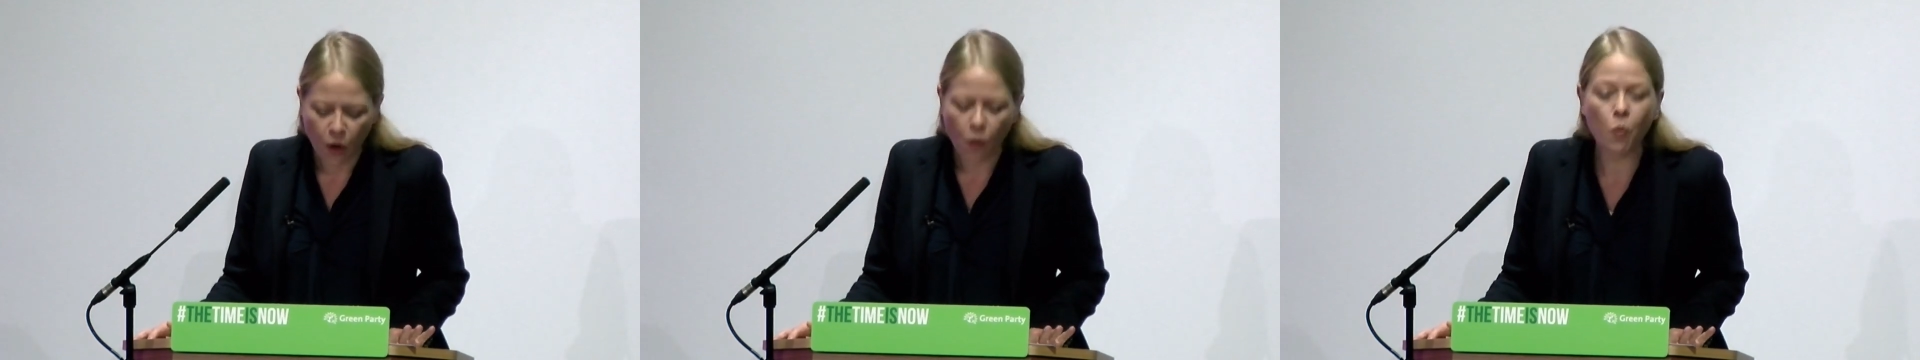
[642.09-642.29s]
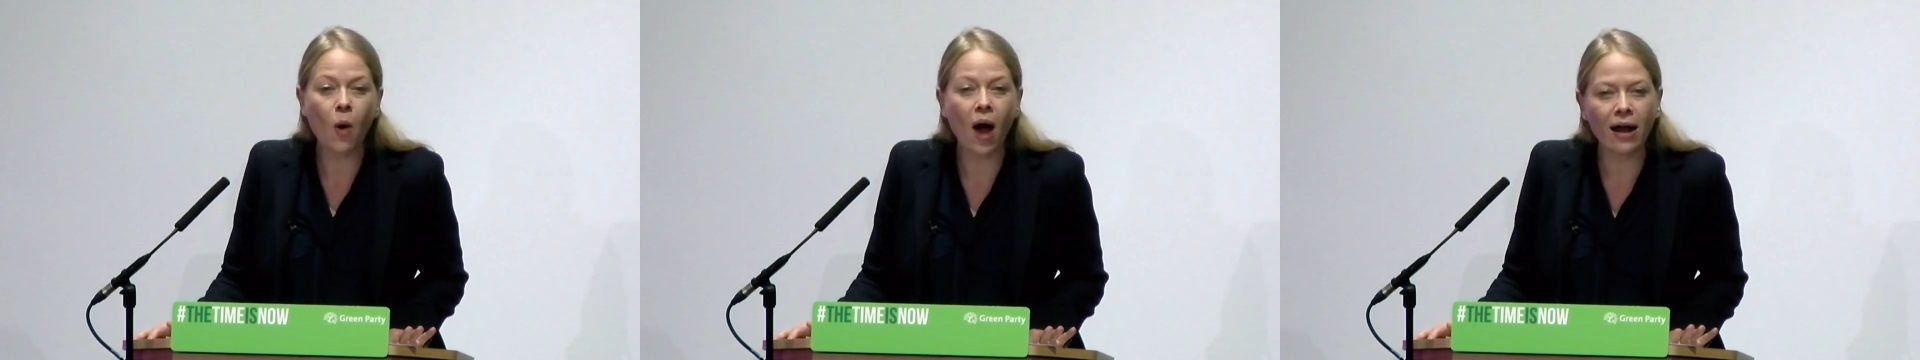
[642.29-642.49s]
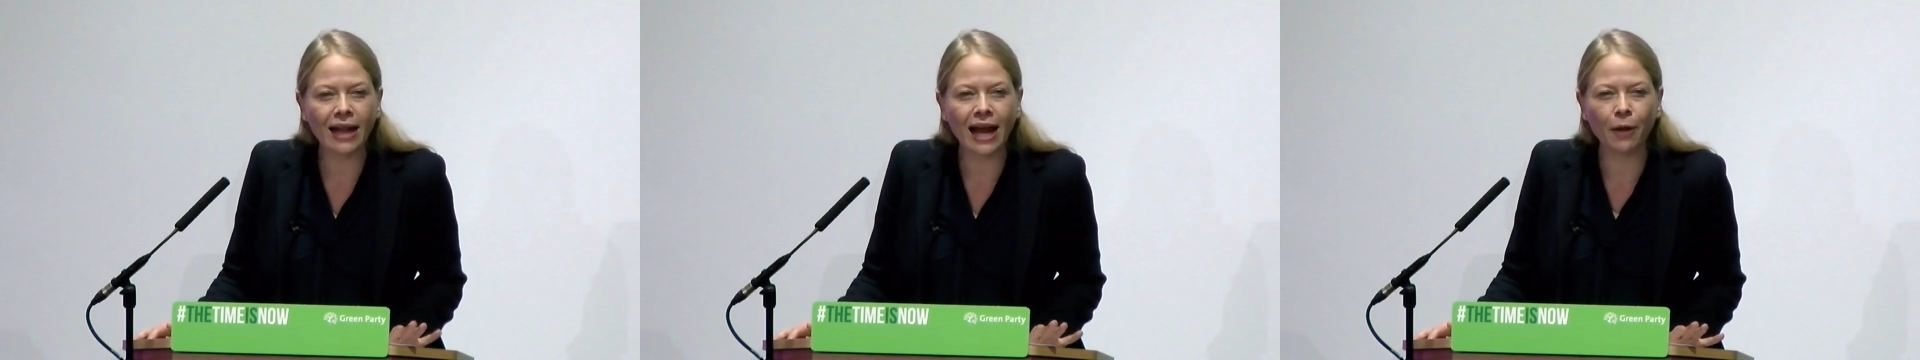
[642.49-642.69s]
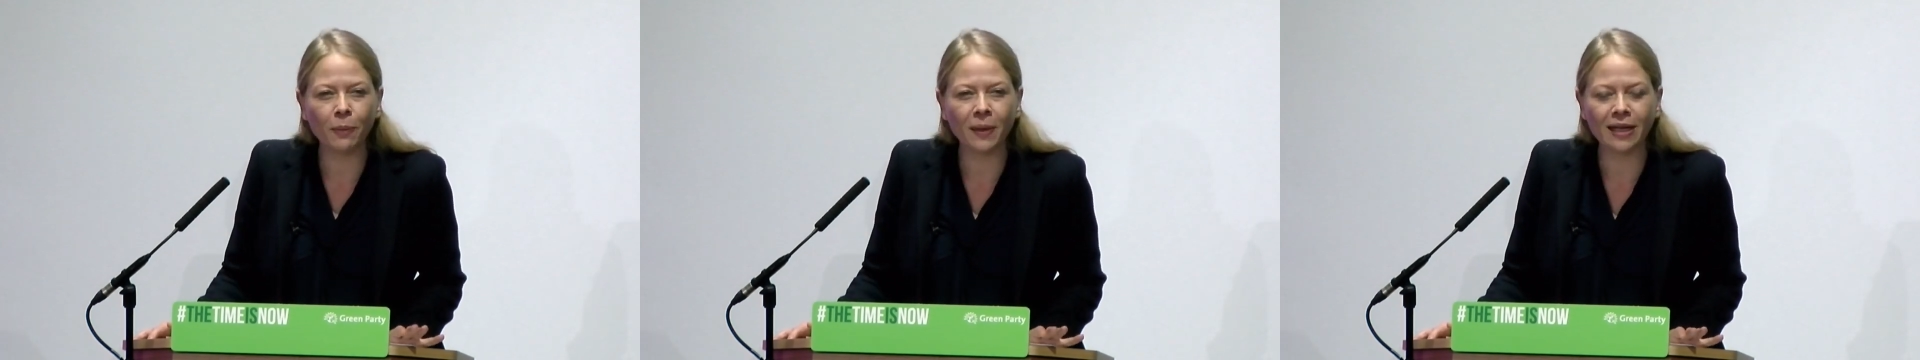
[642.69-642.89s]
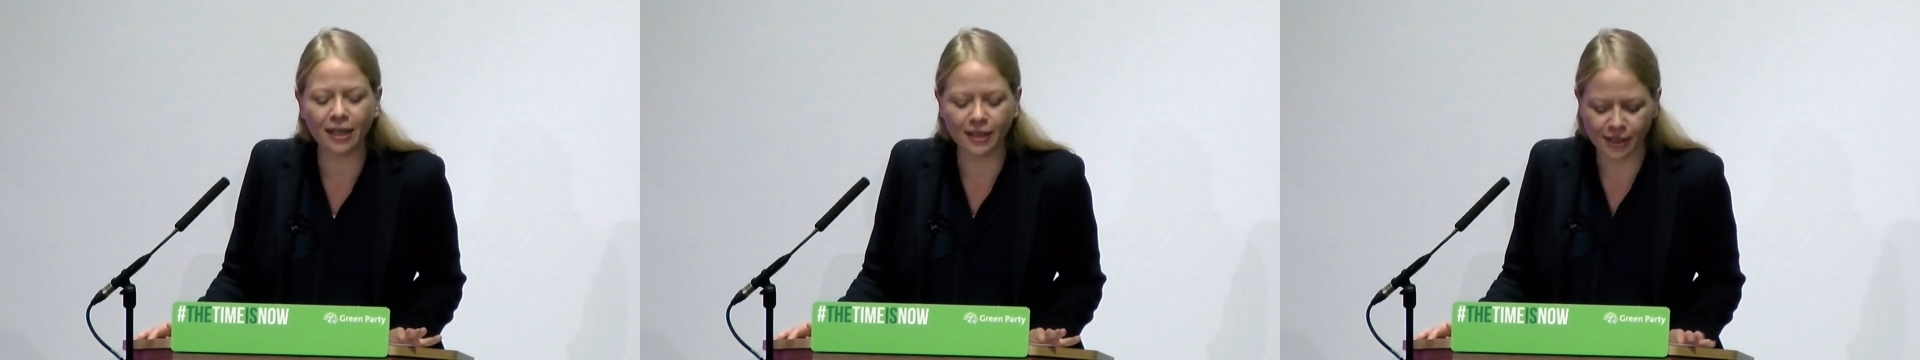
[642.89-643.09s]
while
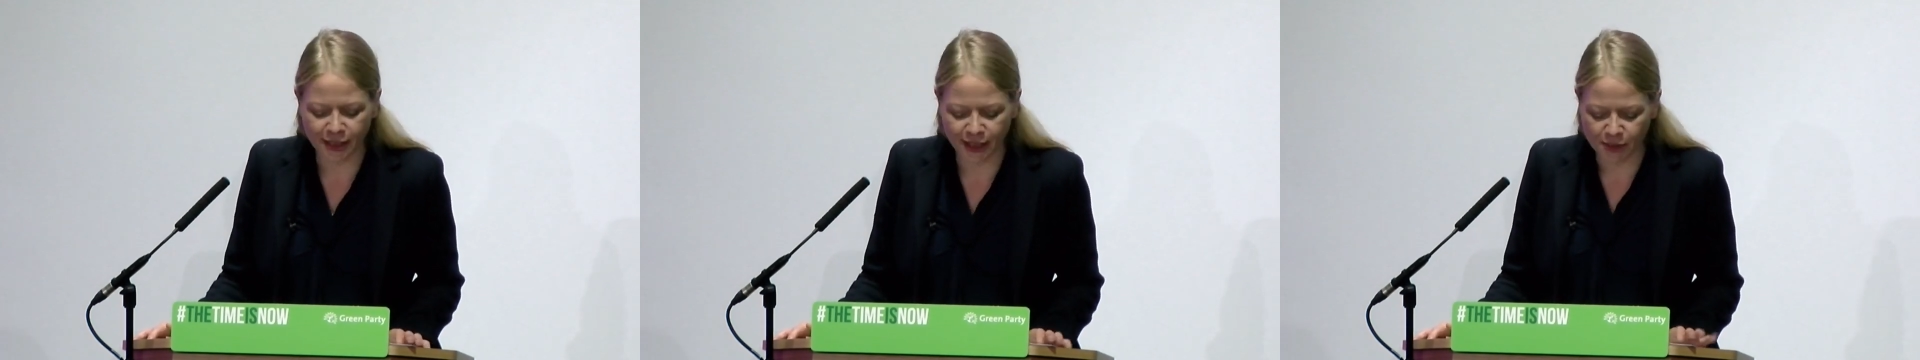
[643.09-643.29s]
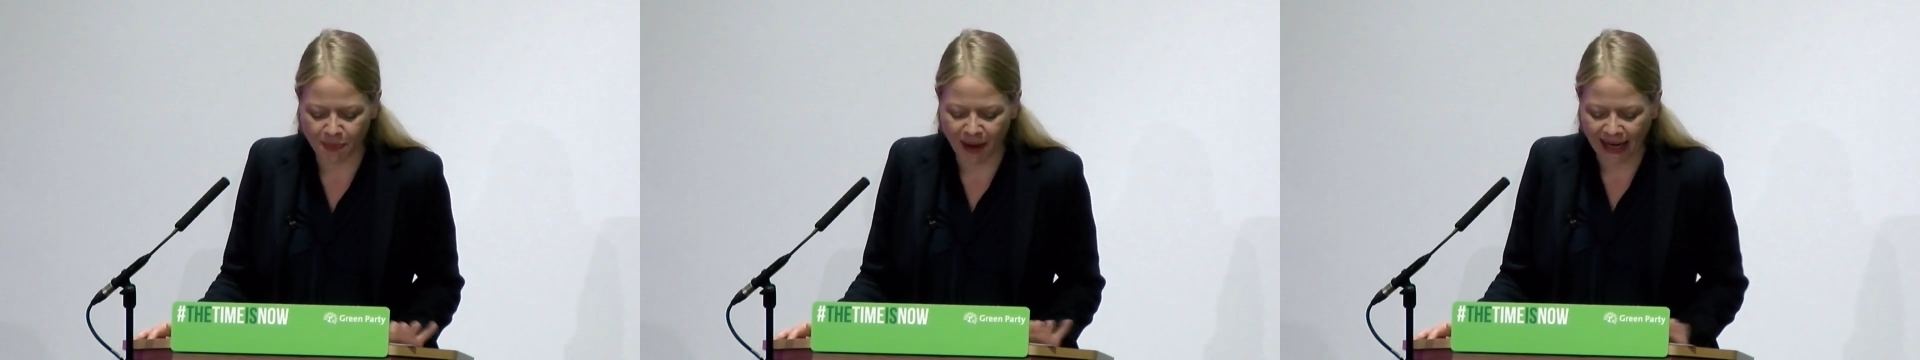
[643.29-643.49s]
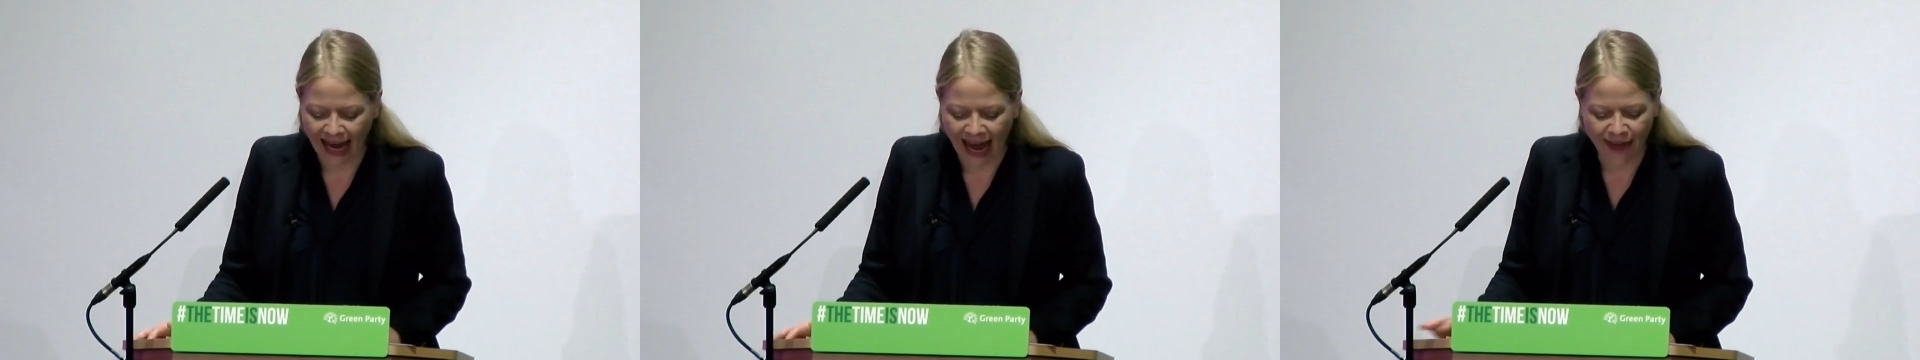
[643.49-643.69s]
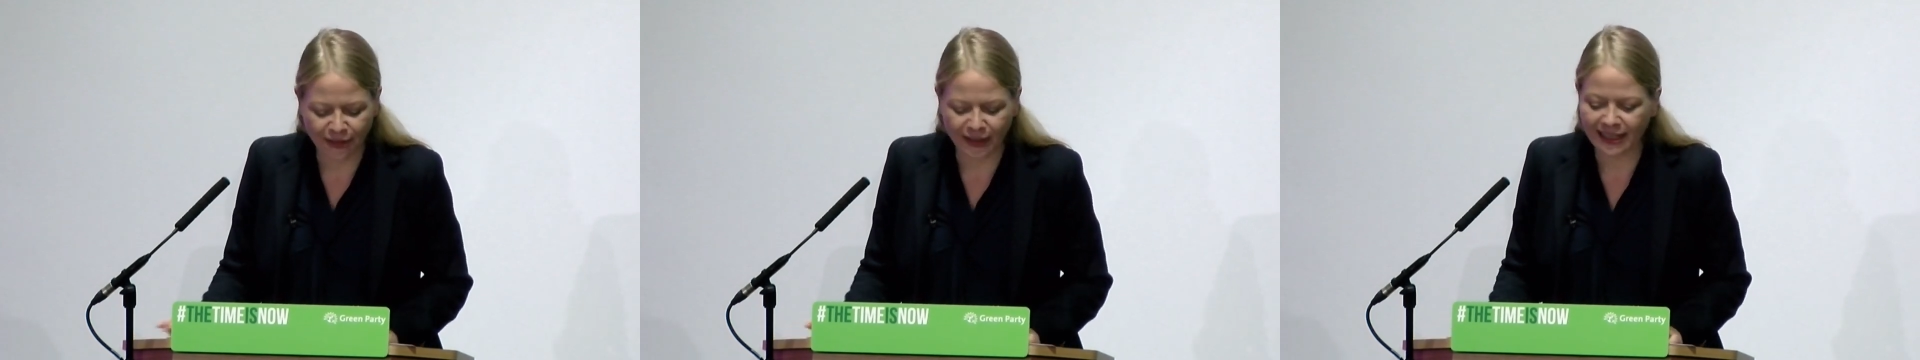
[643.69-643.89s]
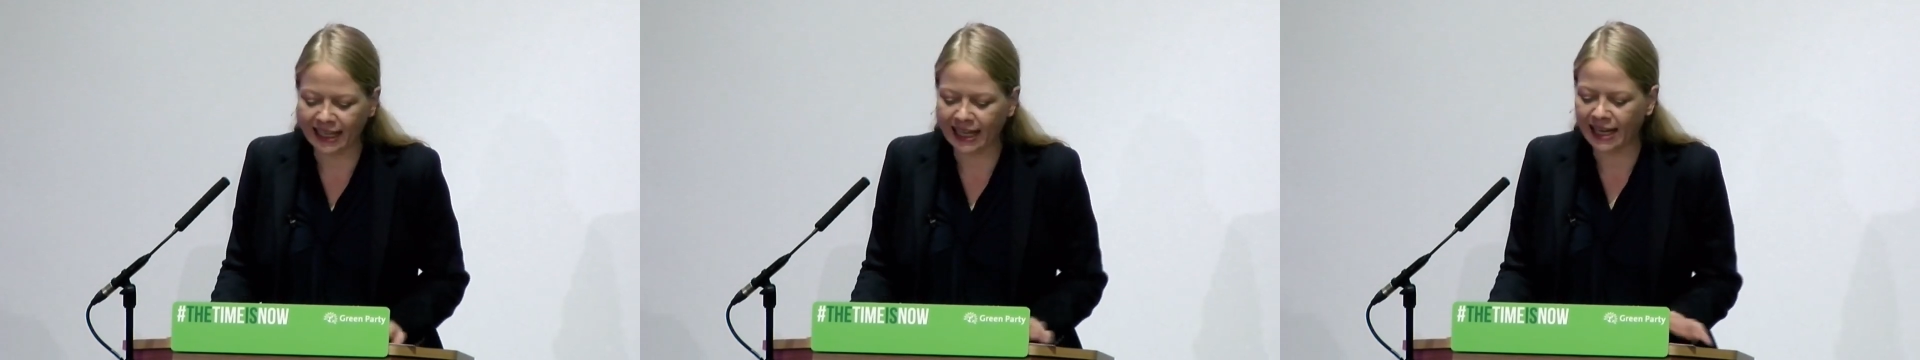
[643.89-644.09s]
helping Londoners bank
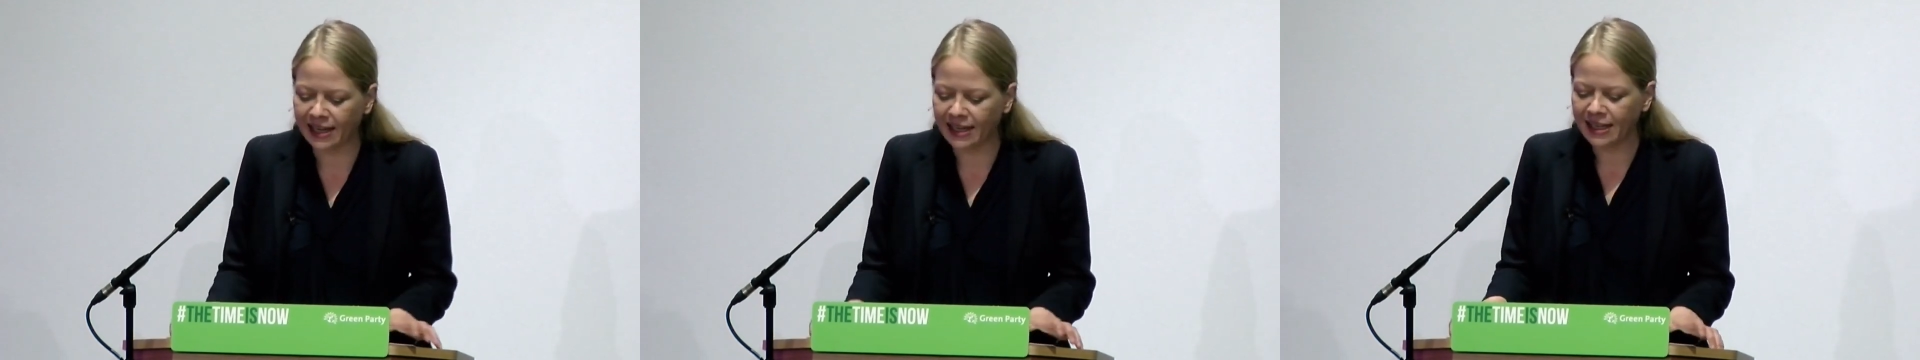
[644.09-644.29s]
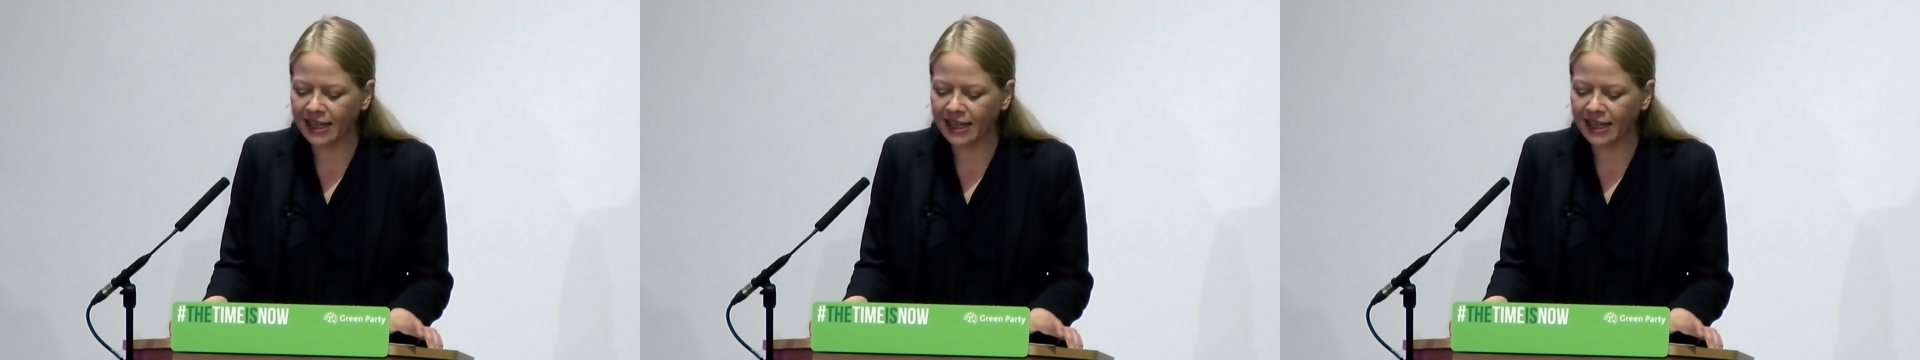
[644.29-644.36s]
ethically